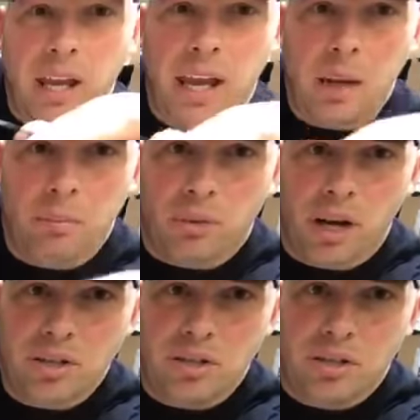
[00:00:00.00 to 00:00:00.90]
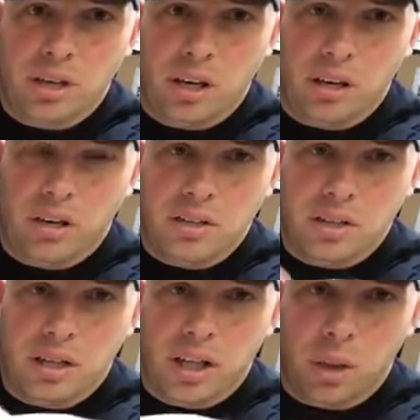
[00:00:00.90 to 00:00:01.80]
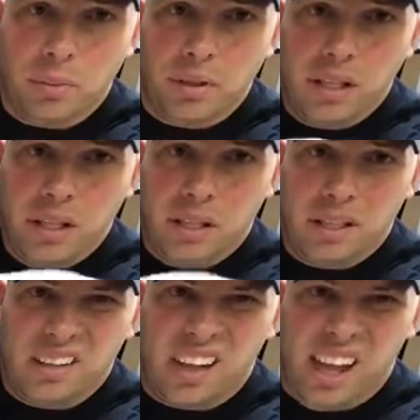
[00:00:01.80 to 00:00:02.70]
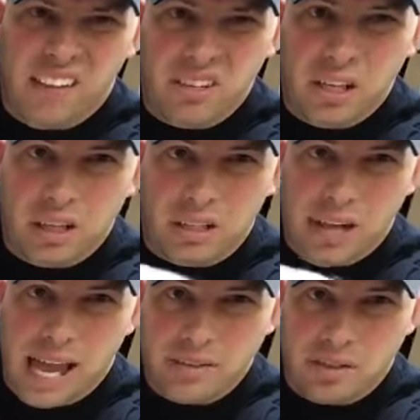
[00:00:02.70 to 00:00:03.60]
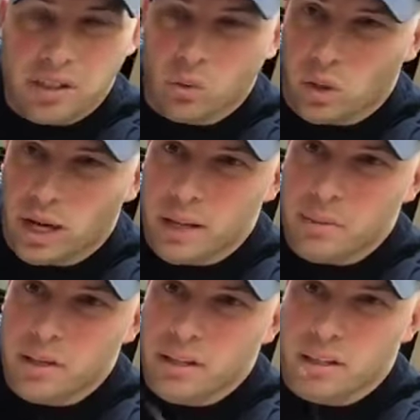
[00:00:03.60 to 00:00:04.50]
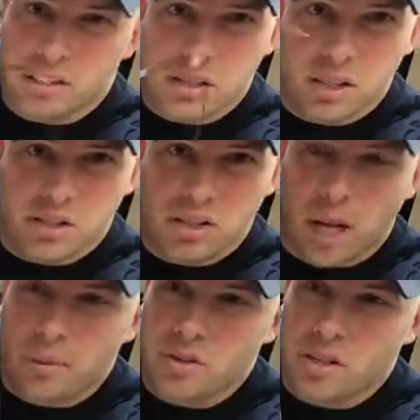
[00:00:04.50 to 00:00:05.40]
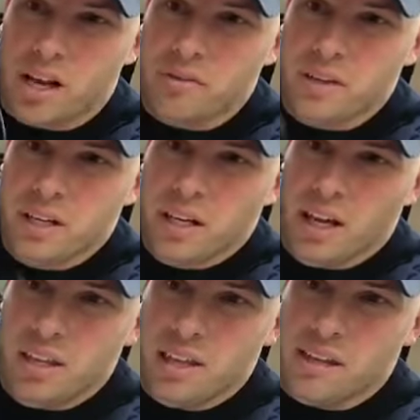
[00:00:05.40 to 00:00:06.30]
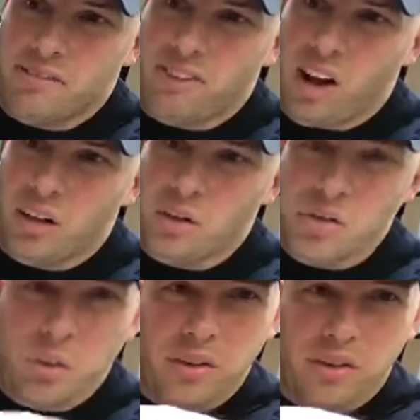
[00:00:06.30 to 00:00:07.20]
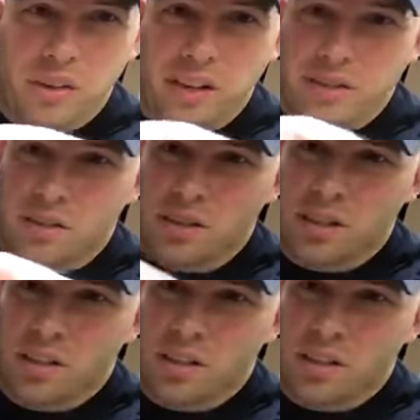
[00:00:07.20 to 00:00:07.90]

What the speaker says: a brush here that's going to help get the heavy, nasty grime, the stubborn stuff. And then that follows with this